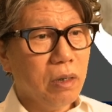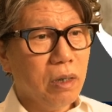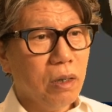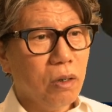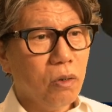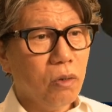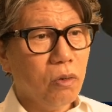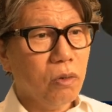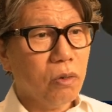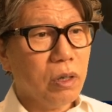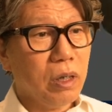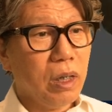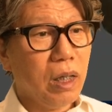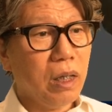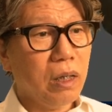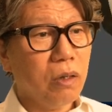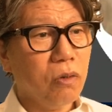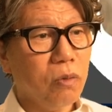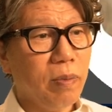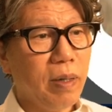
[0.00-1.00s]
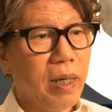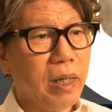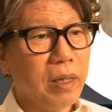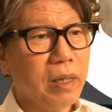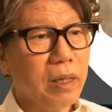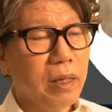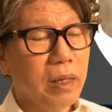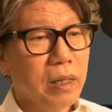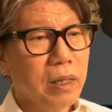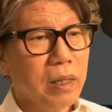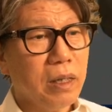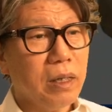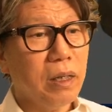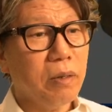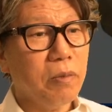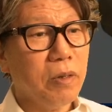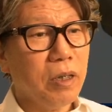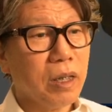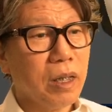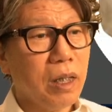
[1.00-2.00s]
Based on the line connecting this
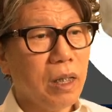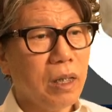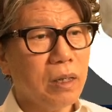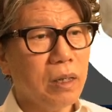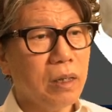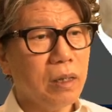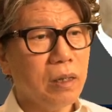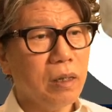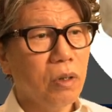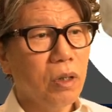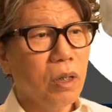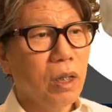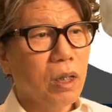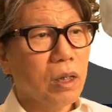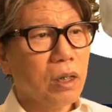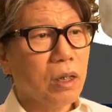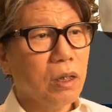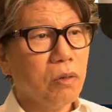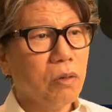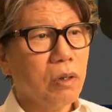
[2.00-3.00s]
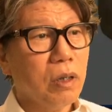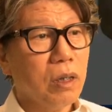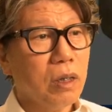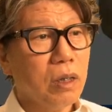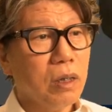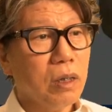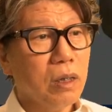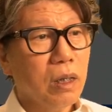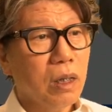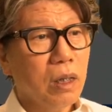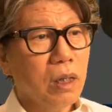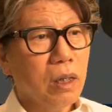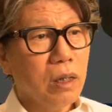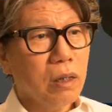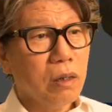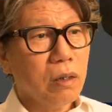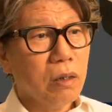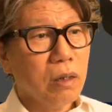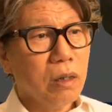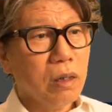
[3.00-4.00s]
posterior point, ultimately,
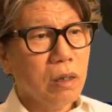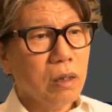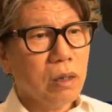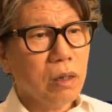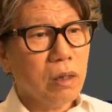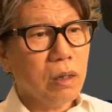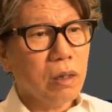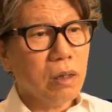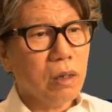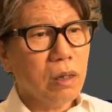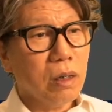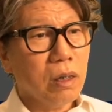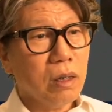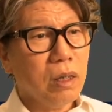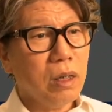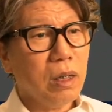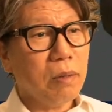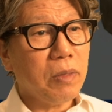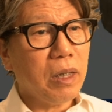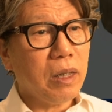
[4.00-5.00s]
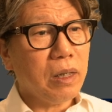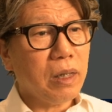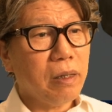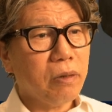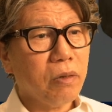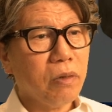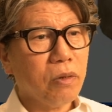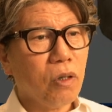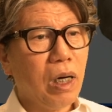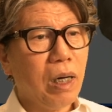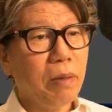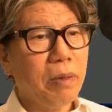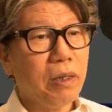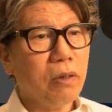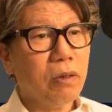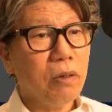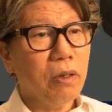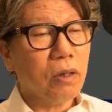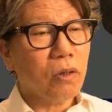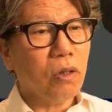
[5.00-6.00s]
both the TMJ and
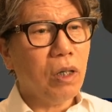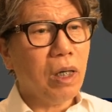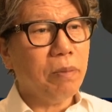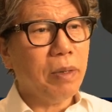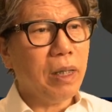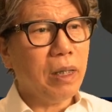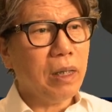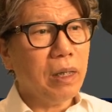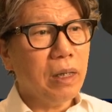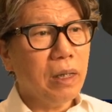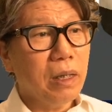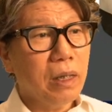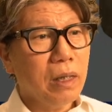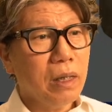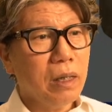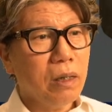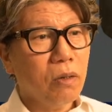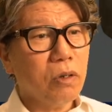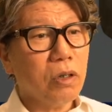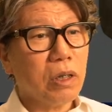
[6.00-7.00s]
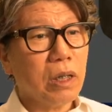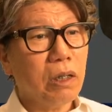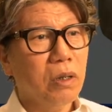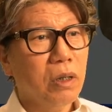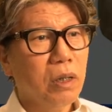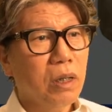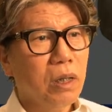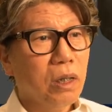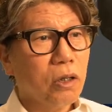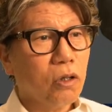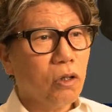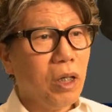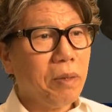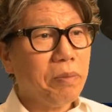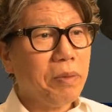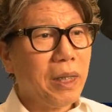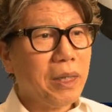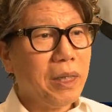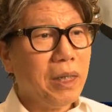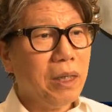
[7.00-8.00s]
the entire occlusion will break down. The all
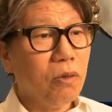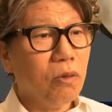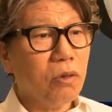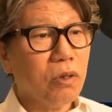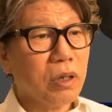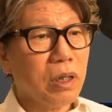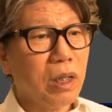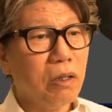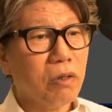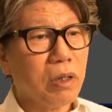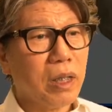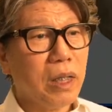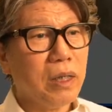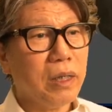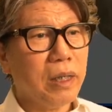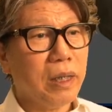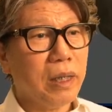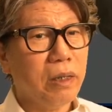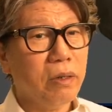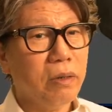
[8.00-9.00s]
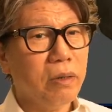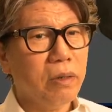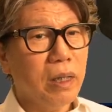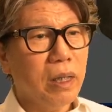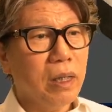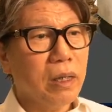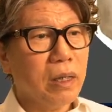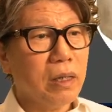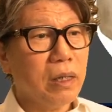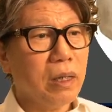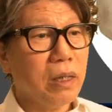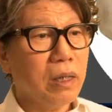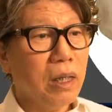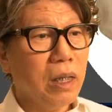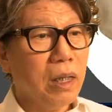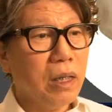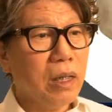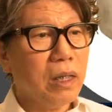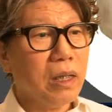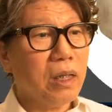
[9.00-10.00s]
square of occlusion itself is also
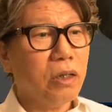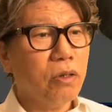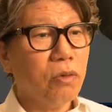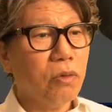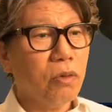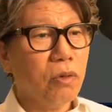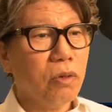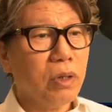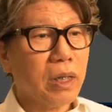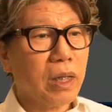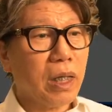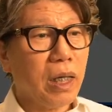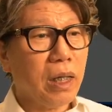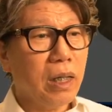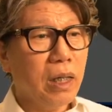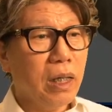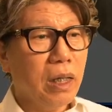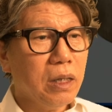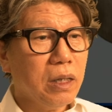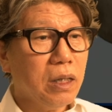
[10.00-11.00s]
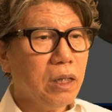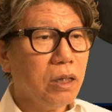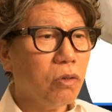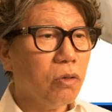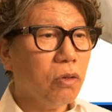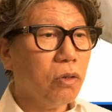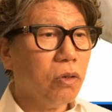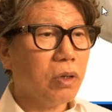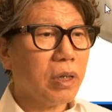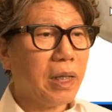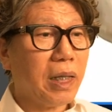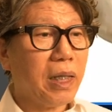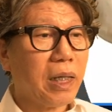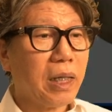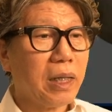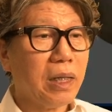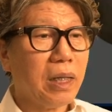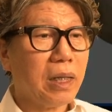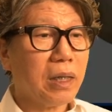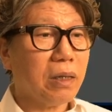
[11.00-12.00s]
disrupted. So, according to this
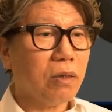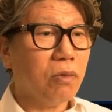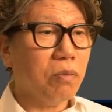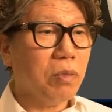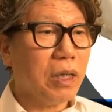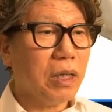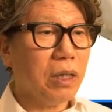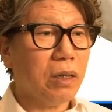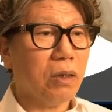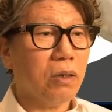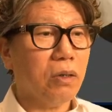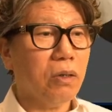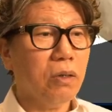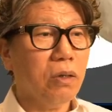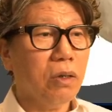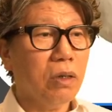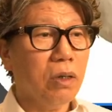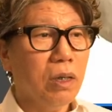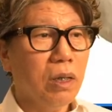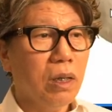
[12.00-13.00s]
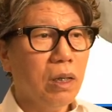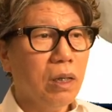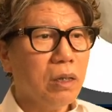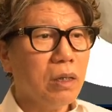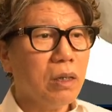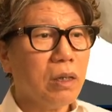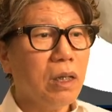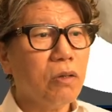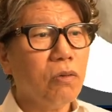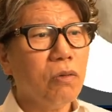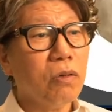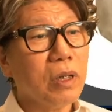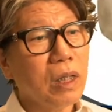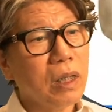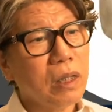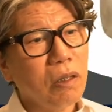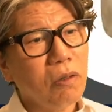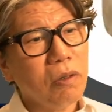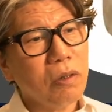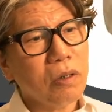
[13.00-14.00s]
criterion, the balance tilts
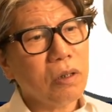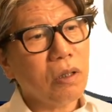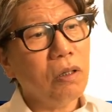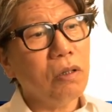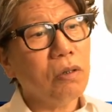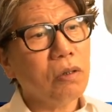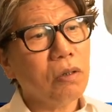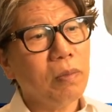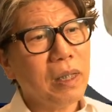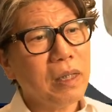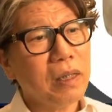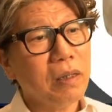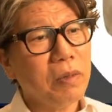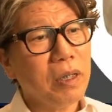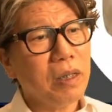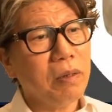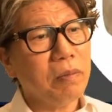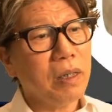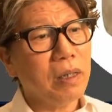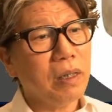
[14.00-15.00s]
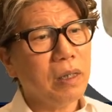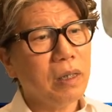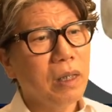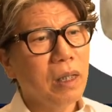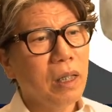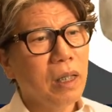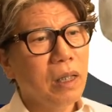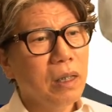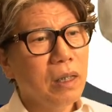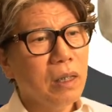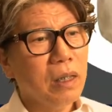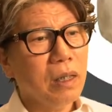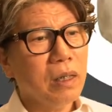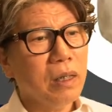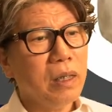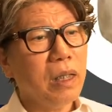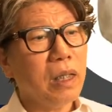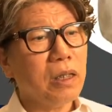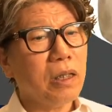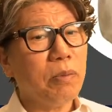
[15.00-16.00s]
back and forth. So, in conclusion, there
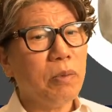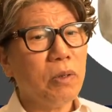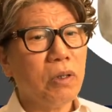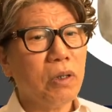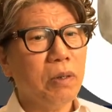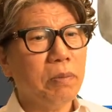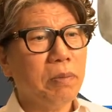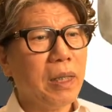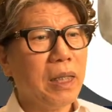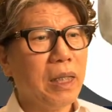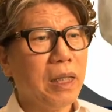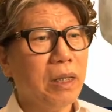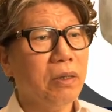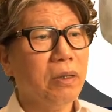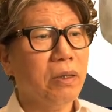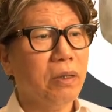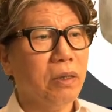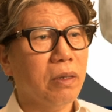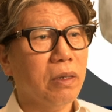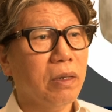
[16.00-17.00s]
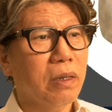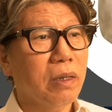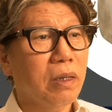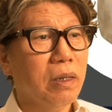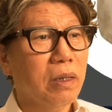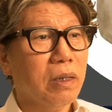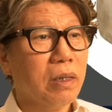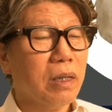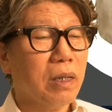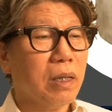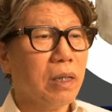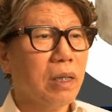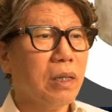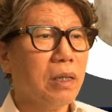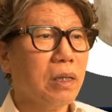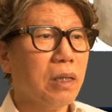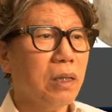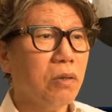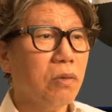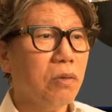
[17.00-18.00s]
is no support for the tooth. In the
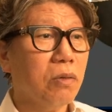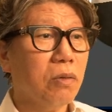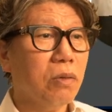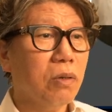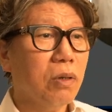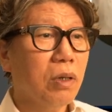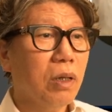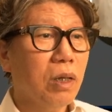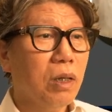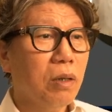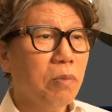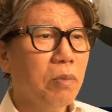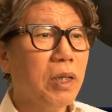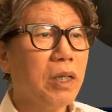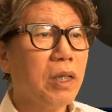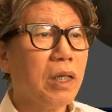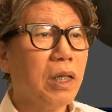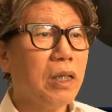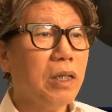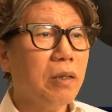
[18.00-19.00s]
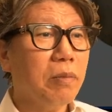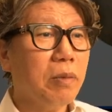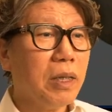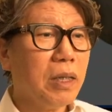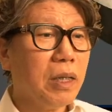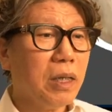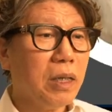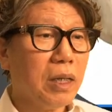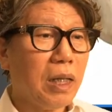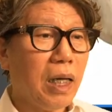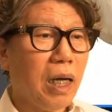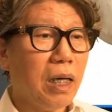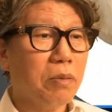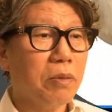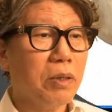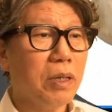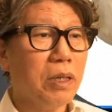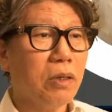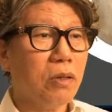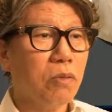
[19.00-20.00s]
end, the vertical dimension is completely
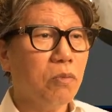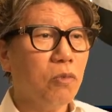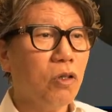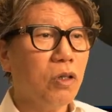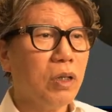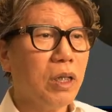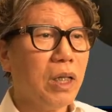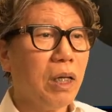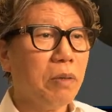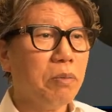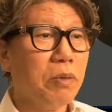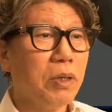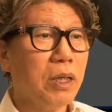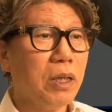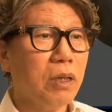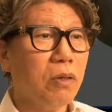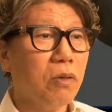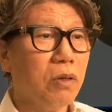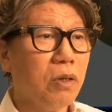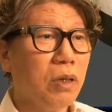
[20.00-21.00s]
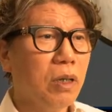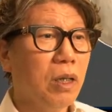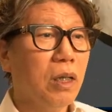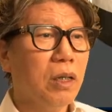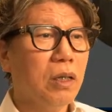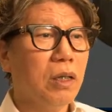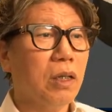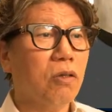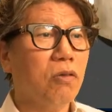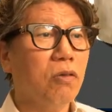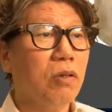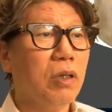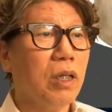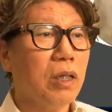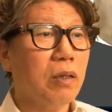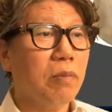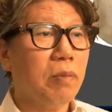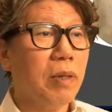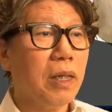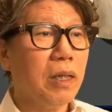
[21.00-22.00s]
lost, and of course the opposing teeth are
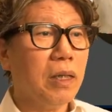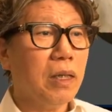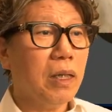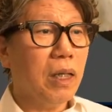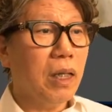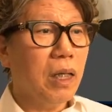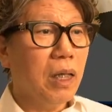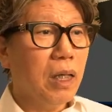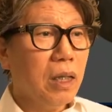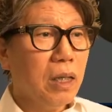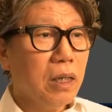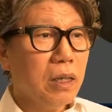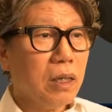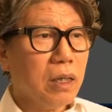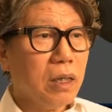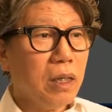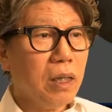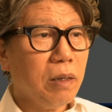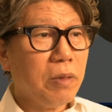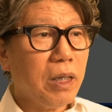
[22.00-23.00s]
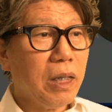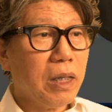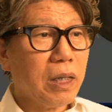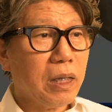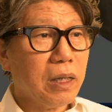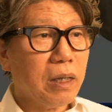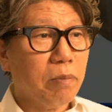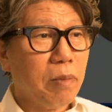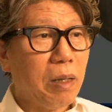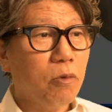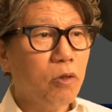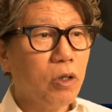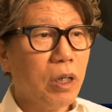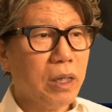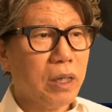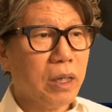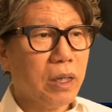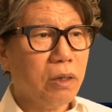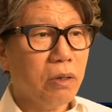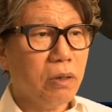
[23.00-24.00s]
also extruded. The TMJ is wearing down.
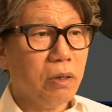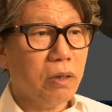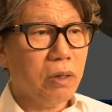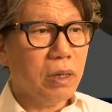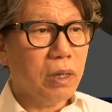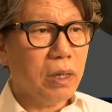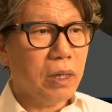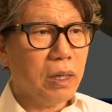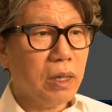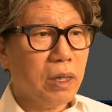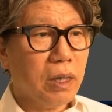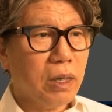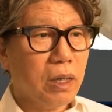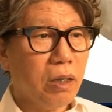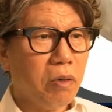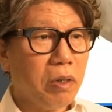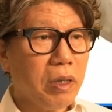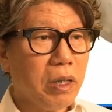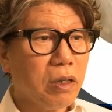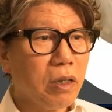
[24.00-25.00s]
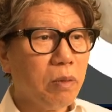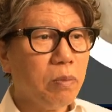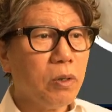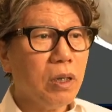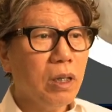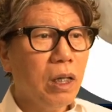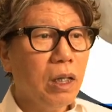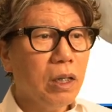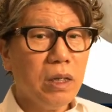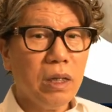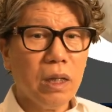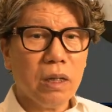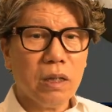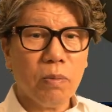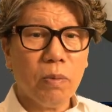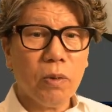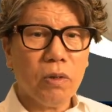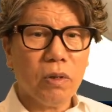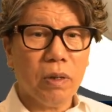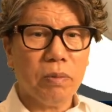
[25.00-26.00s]
This is because the dental support is
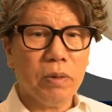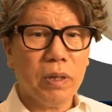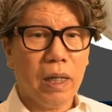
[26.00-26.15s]
lost.